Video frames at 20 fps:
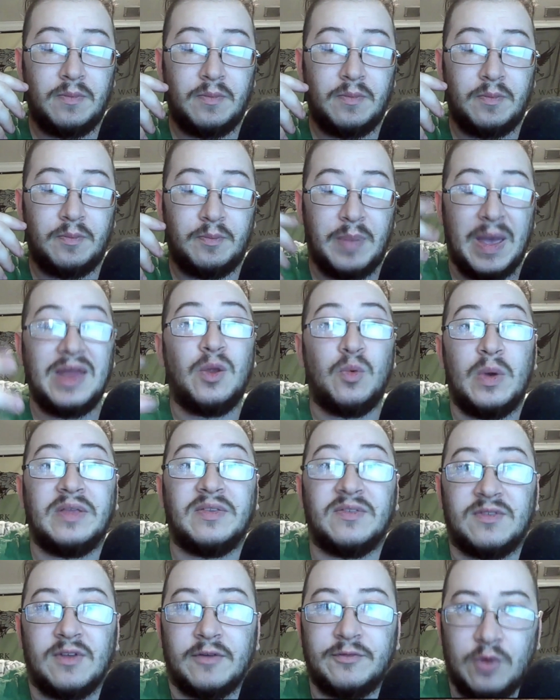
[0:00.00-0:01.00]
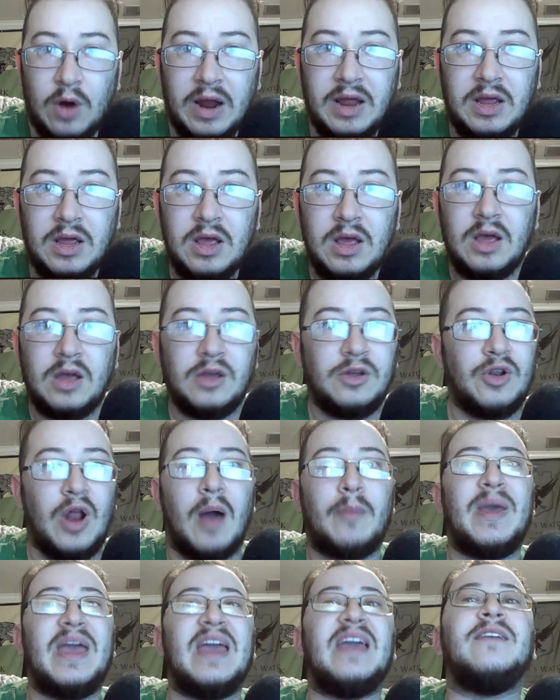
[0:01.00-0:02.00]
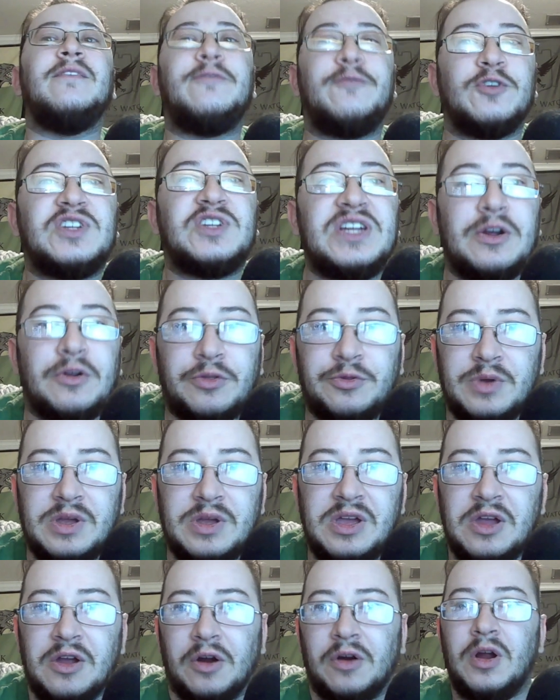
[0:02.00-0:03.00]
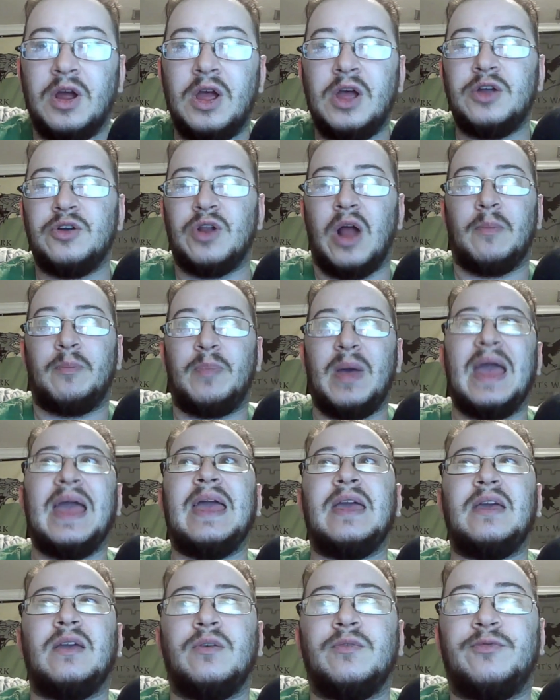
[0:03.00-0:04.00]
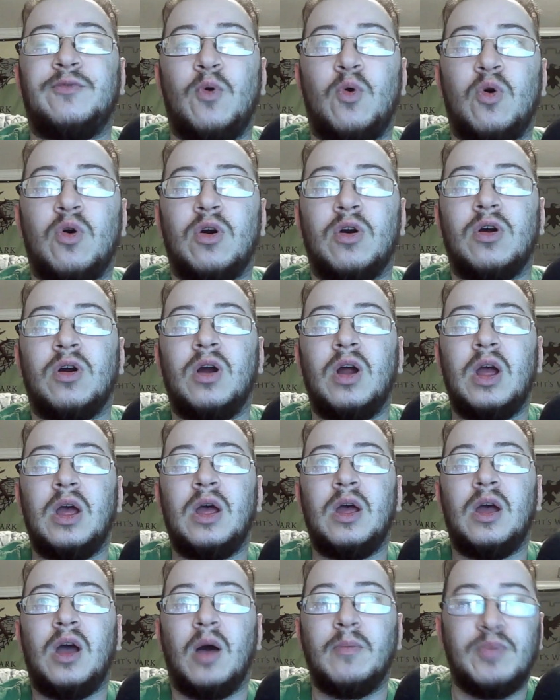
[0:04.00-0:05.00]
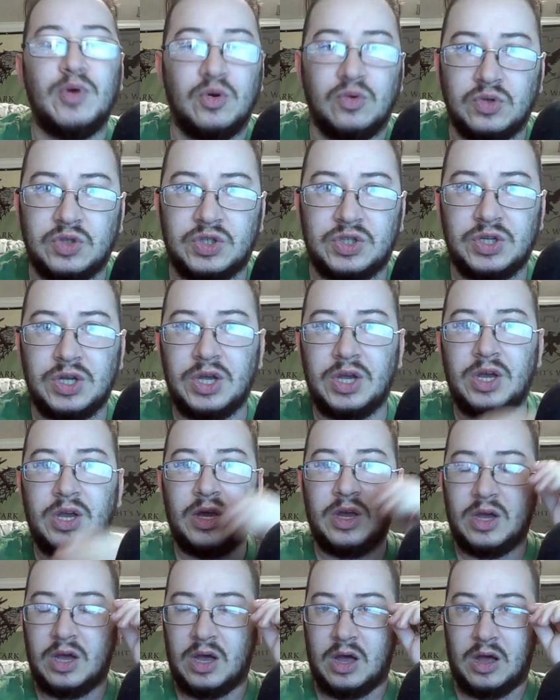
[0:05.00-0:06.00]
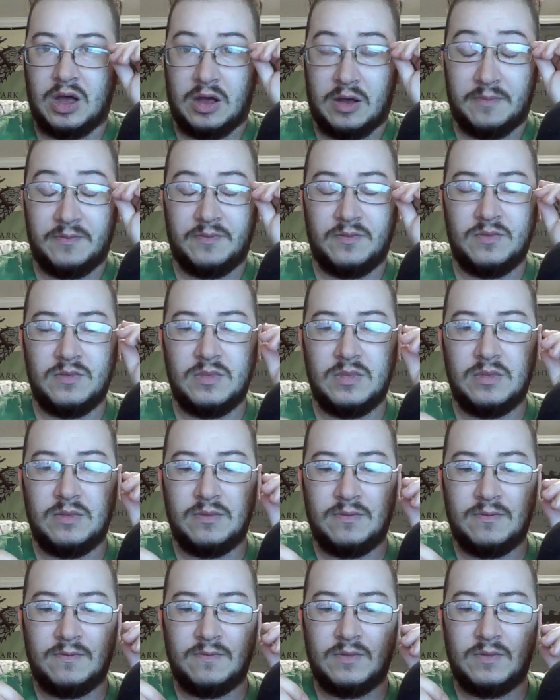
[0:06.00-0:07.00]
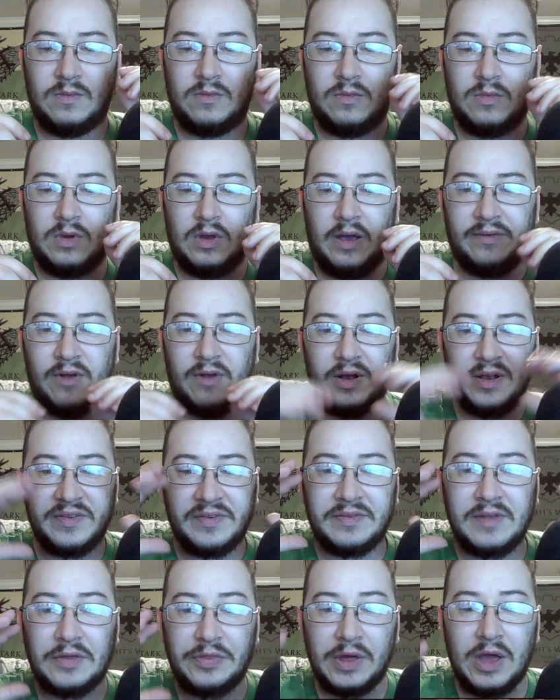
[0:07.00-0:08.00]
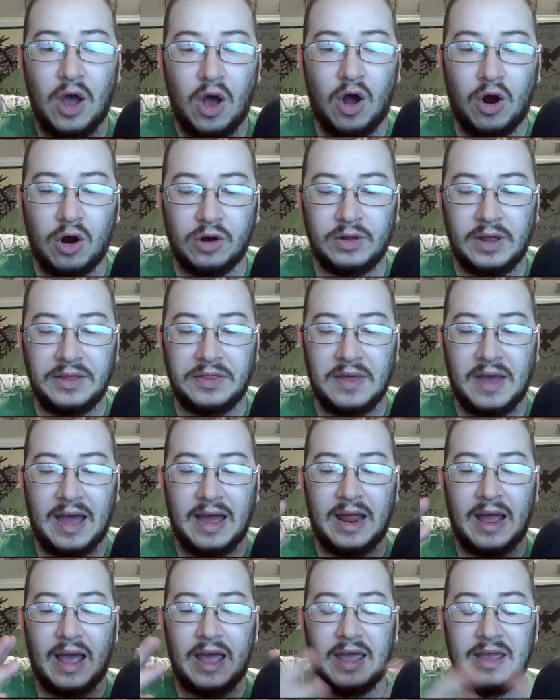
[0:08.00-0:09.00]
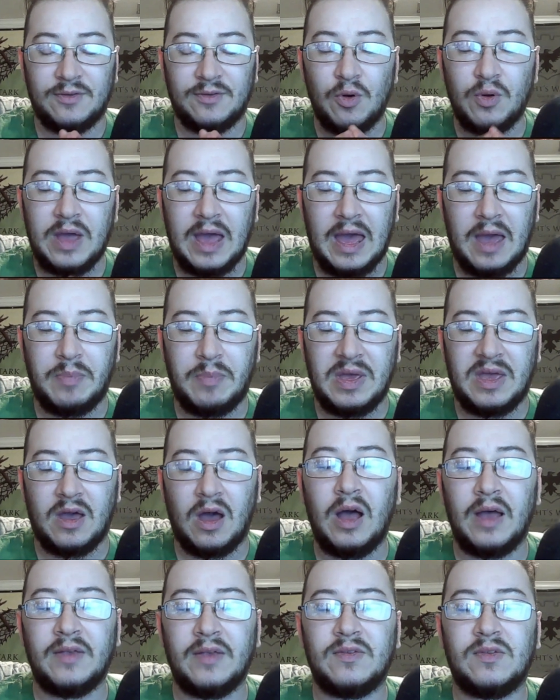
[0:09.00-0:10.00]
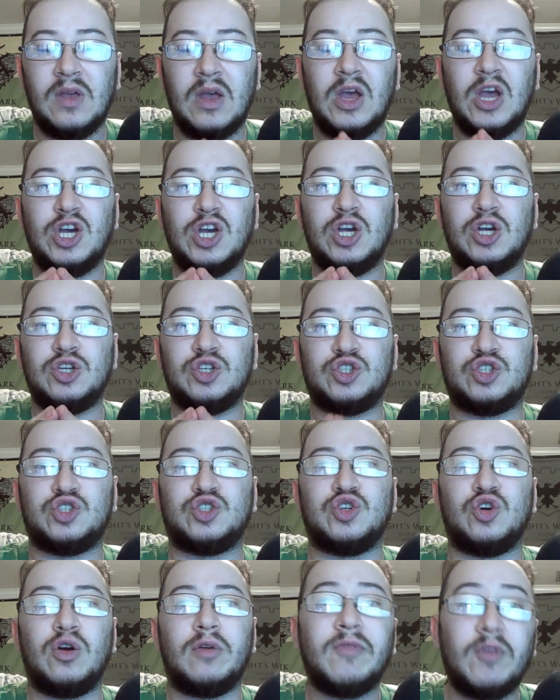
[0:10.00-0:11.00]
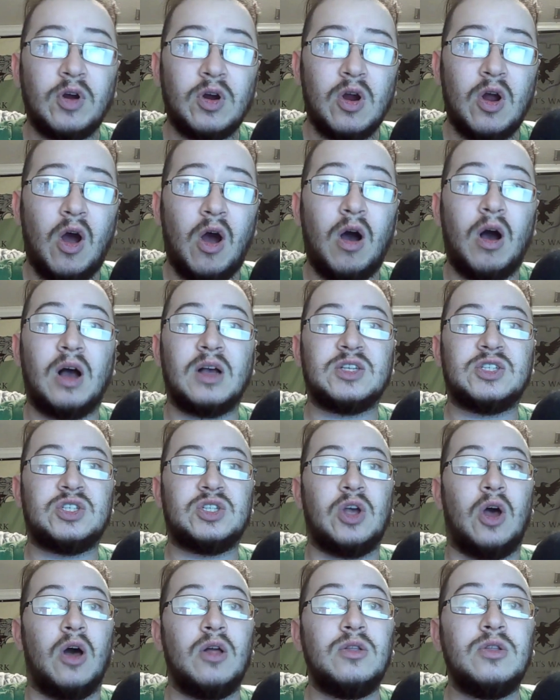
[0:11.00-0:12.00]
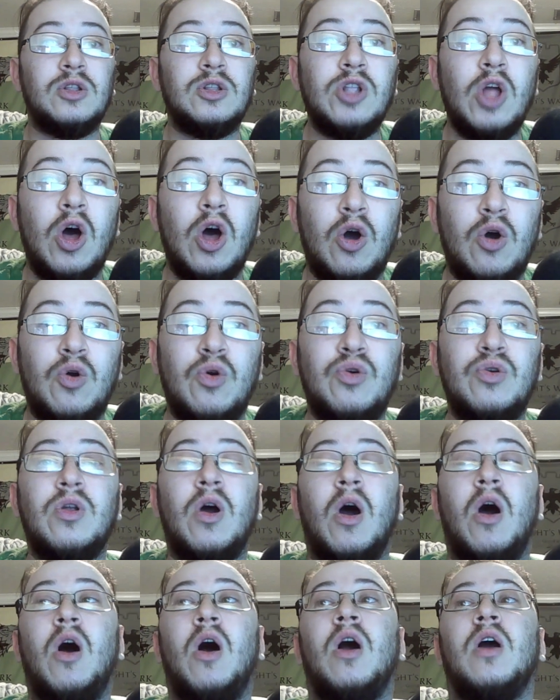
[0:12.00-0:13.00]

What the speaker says: pay to win stuff, right? You're not paying for tier 3 gear. You're not paying for a boost. As long as it's nothing hard like that, it's okay because server costs alone are